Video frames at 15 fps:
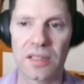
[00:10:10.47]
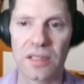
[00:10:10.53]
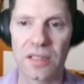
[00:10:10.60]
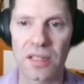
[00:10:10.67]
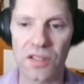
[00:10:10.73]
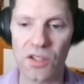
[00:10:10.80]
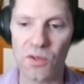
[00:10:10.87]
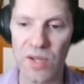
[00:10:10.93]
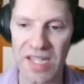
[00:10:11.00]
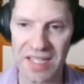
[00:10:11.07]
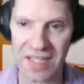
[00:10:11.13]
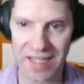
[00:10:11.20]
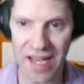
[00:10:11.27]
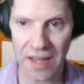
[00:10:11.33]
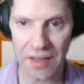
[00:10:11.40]
to squeeze
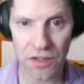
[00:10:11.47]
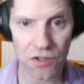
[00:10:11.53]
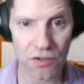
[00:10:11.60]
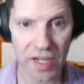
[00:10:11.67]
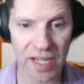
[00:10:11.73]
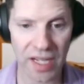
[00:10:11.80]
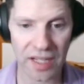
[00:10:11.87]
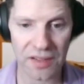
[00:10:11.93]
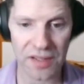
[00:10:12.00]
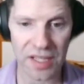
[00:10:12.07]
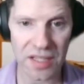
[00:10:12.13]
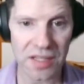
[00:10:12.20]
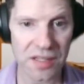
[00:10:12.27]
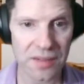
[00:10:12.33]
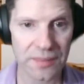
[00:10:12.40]
a 10th trick out of
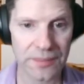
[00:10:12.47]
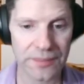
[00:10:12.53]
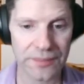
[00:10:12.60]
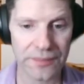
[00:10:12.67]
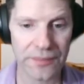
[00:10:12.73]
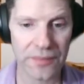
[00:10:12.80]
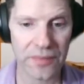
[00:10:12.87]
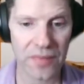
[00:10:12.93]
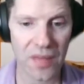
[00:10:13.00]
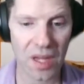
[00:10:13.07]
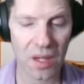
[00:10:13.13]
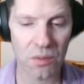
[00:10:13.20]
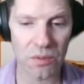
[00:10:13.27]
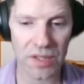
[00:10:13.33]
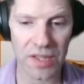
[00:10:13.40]
this
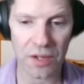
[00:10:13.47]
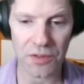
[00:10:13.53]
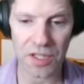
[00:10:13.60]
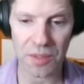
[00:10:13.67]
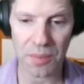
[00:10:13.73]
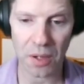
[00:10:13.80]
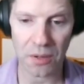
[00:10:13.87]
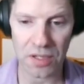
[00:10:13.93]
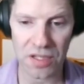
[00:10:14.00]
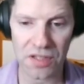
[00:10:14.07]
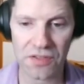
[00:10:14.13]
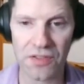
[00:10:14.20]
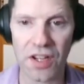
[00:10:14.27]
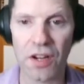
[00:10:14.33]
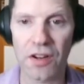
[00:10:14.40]
without the opponents
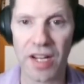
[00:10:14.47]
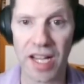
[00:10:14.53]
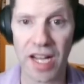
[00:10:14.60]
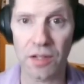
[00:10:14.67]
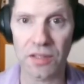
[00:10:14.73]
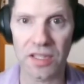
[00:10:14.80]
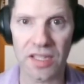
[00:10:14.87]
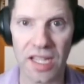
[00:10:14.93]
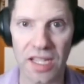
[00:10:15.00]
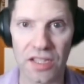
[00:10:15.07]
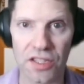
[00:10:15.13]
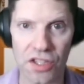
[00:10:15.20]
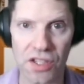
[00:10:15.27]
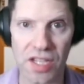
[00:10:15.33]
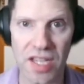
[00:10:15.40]
figuring out that they
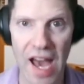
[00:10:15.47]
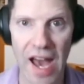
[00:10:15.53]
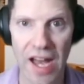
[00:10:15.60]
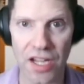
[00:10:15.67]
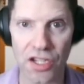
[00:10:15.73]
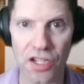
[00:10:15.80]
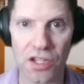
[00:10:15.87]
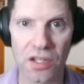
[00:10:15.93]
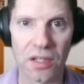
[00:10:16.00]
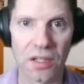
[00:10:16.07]
can just cash